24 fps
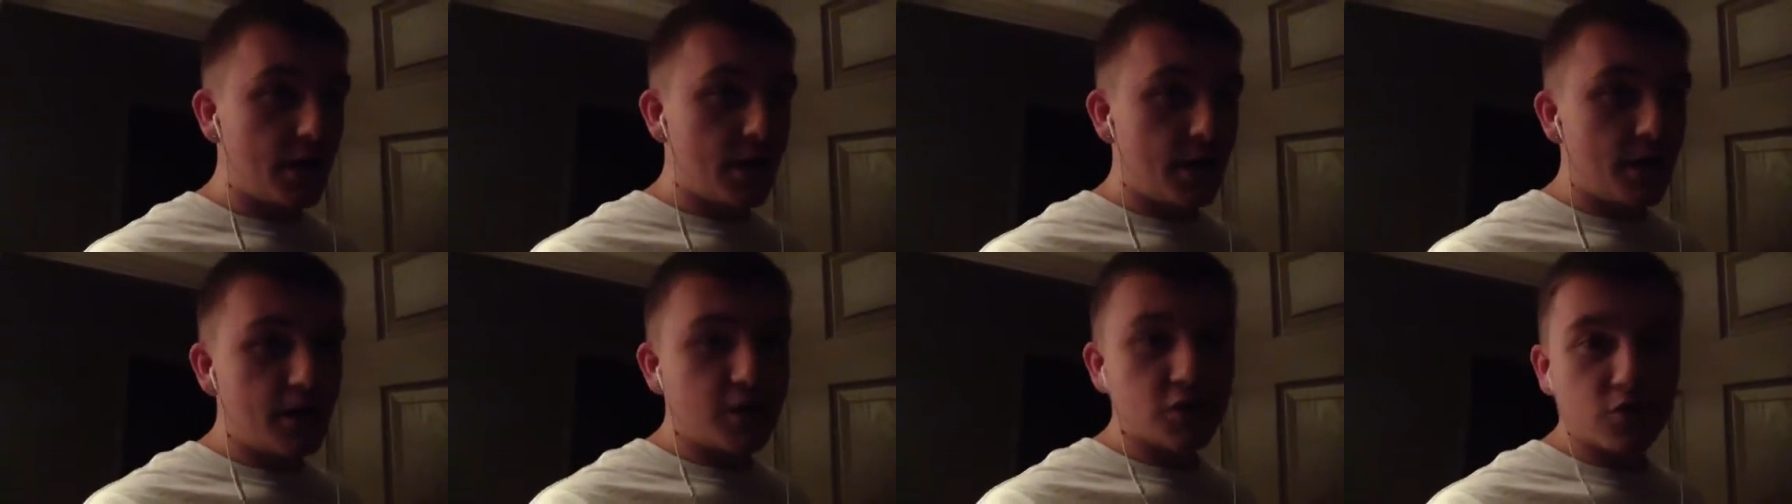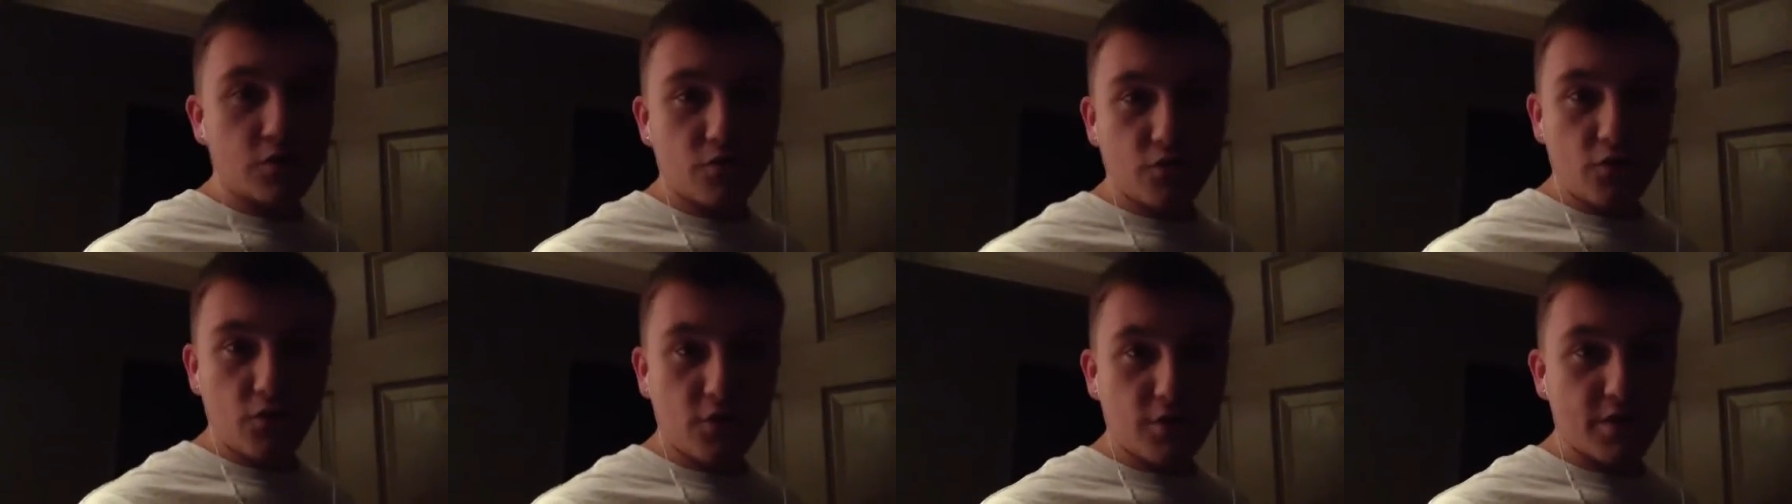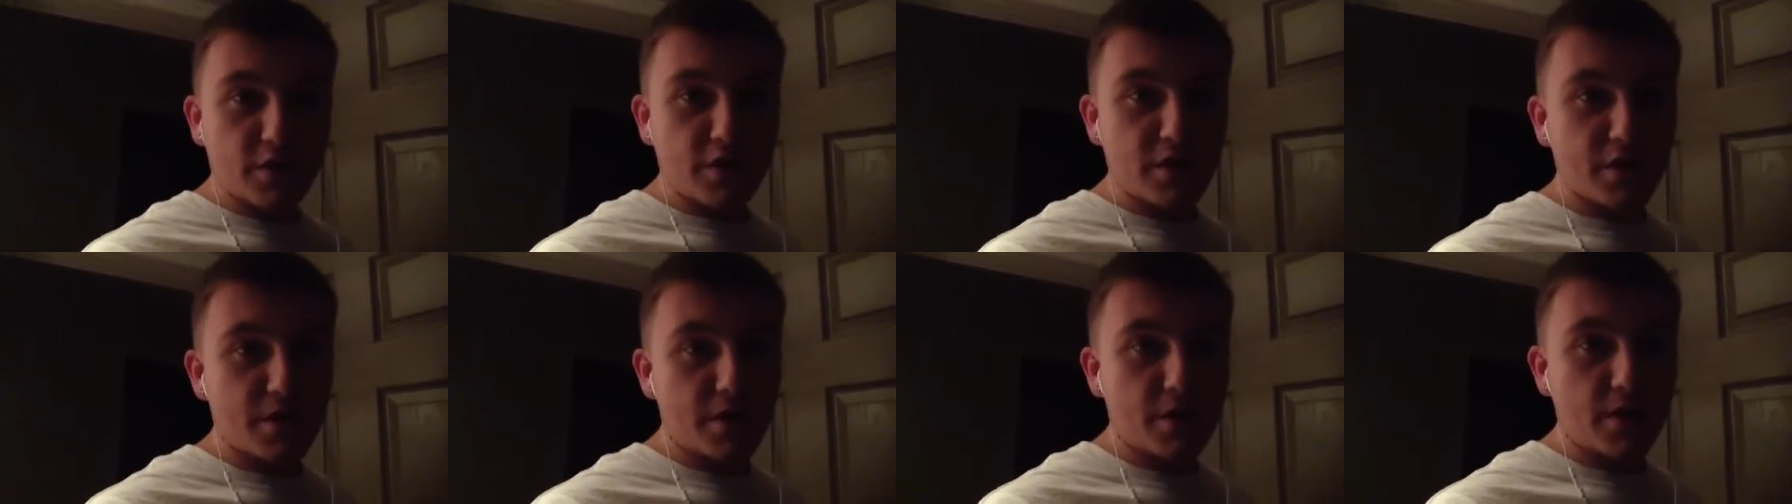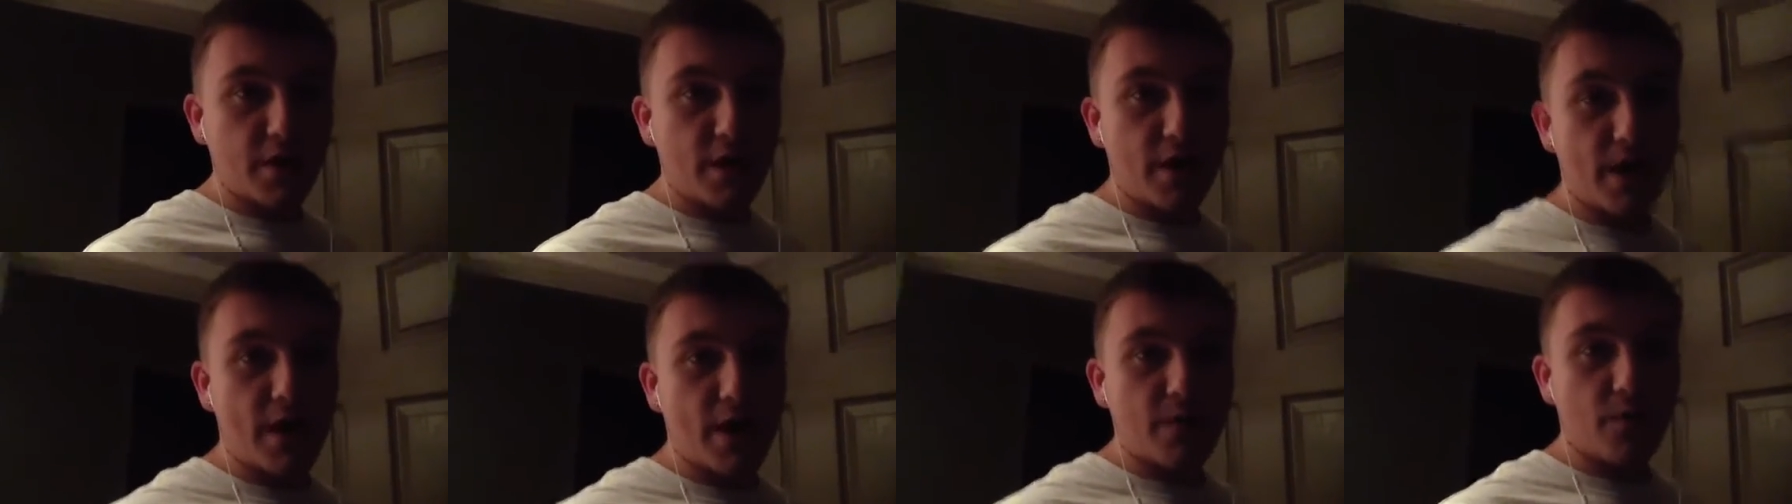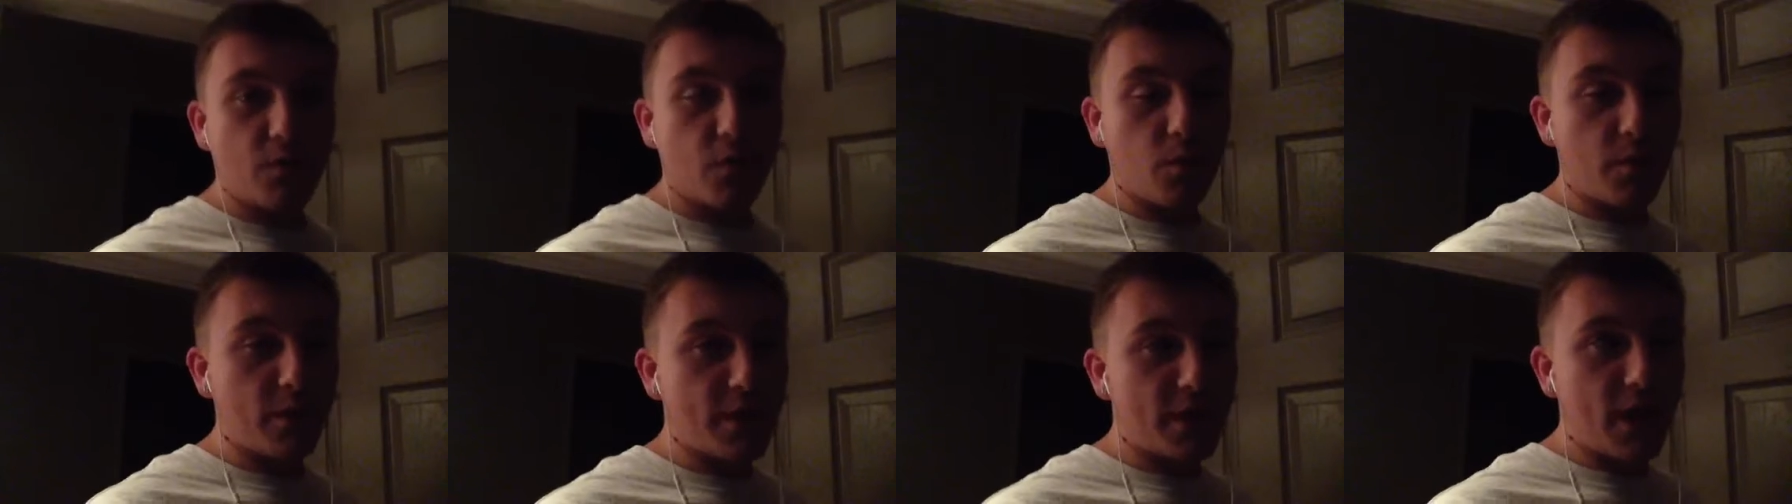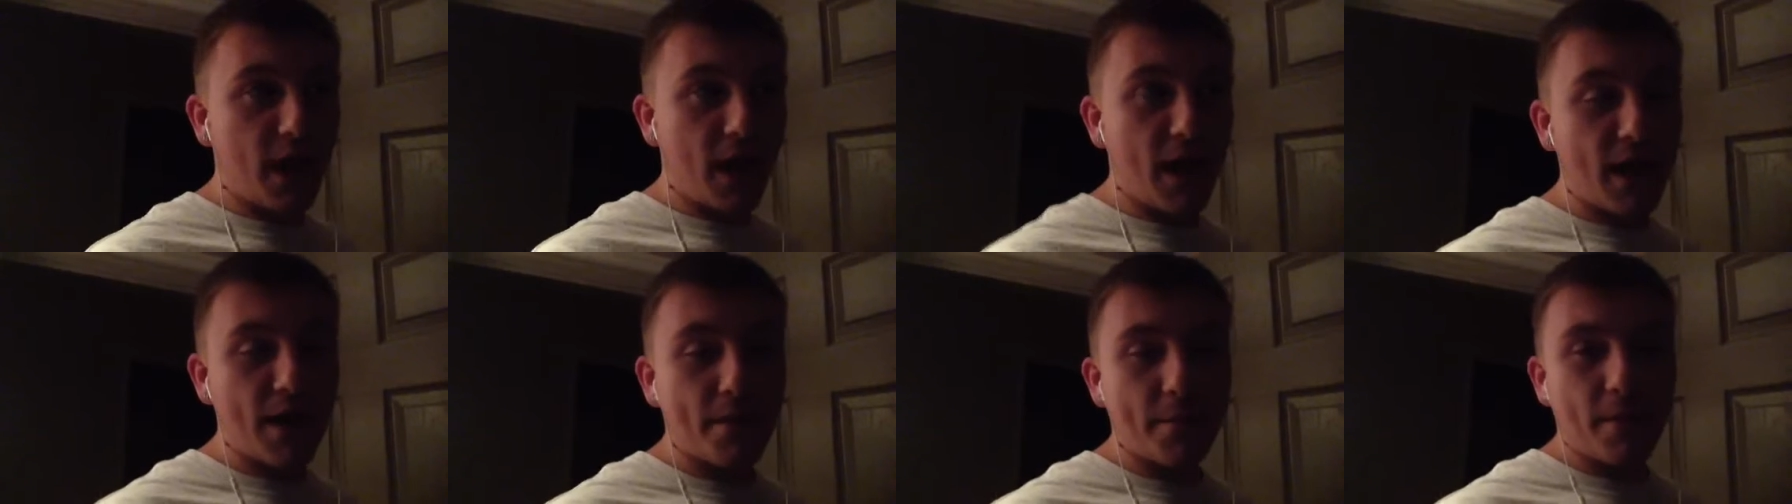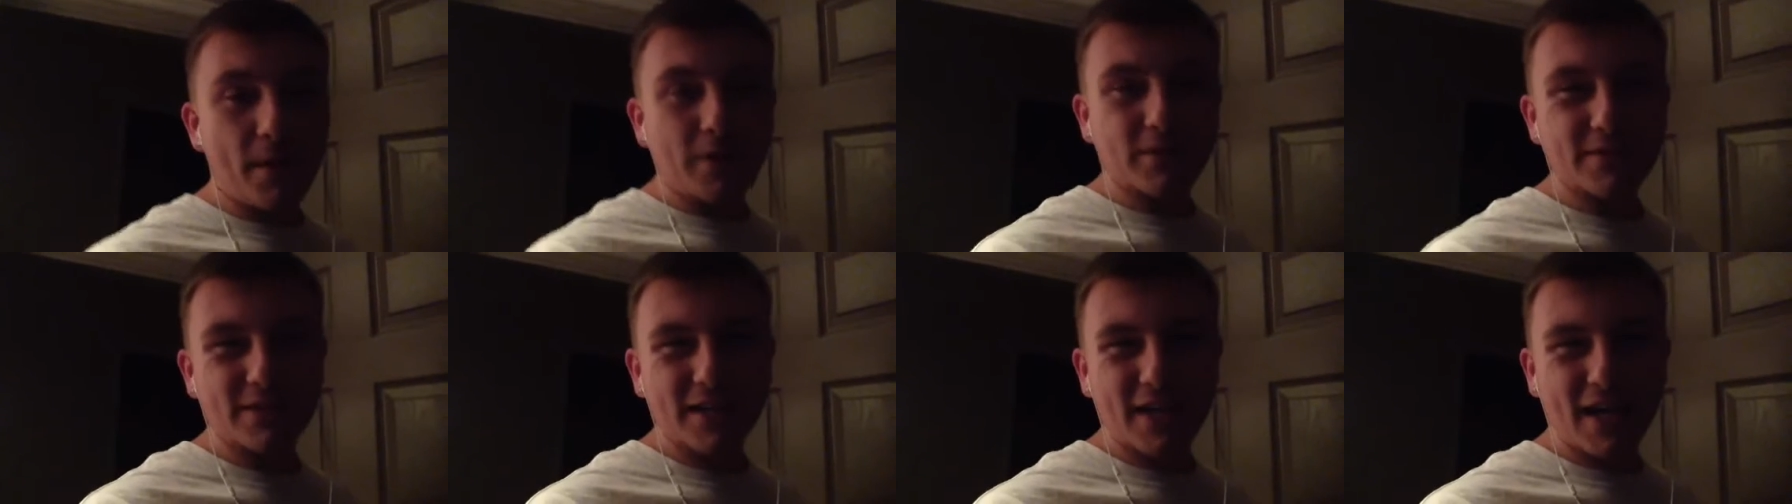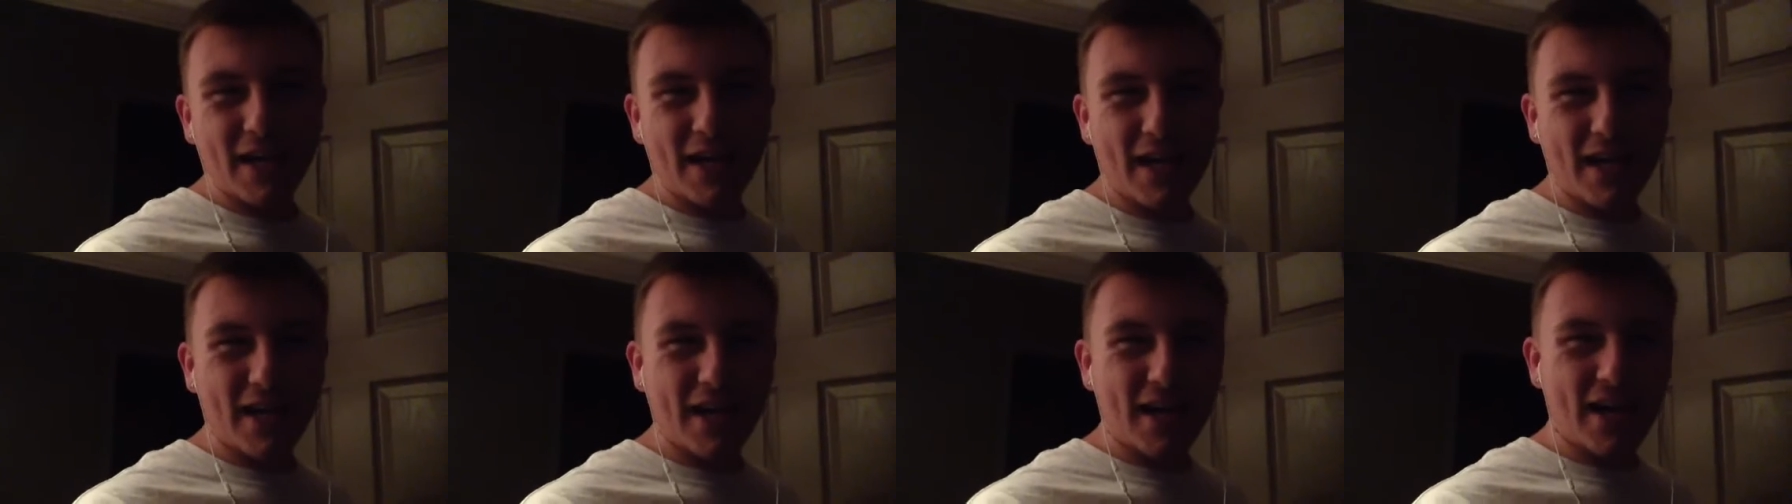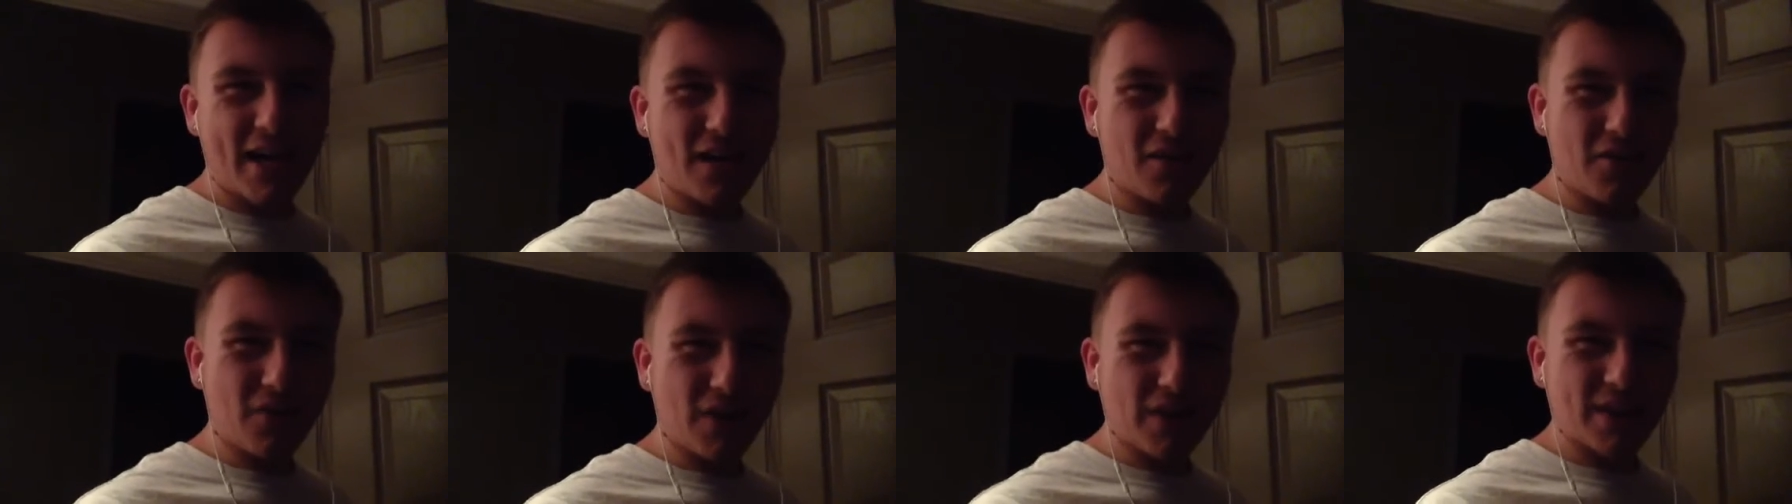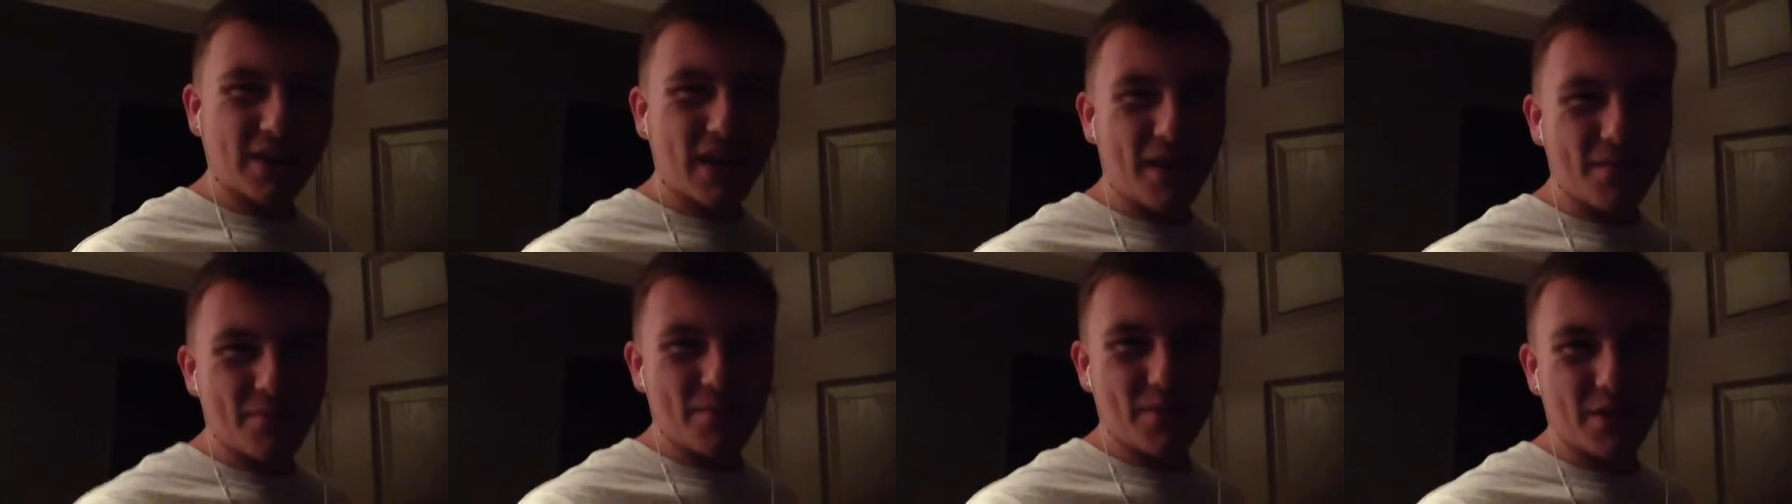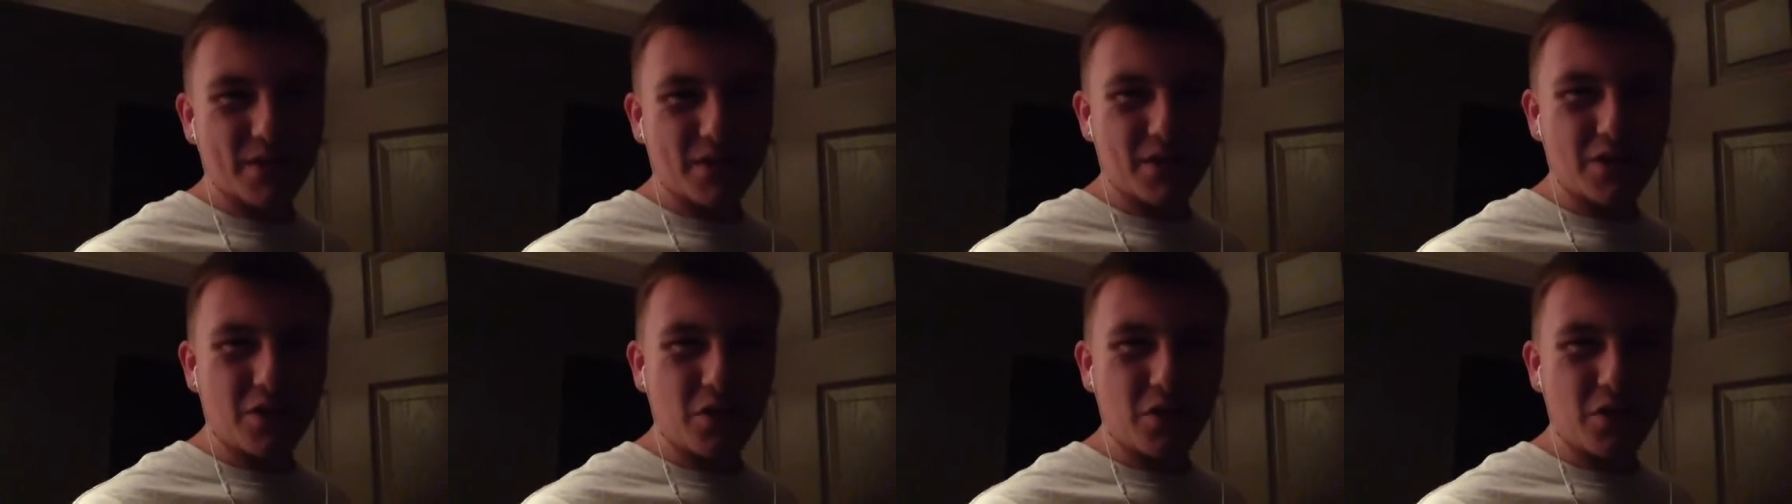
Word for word: He's a rookie. And when we got him, I was like, ah, I don't like that pick.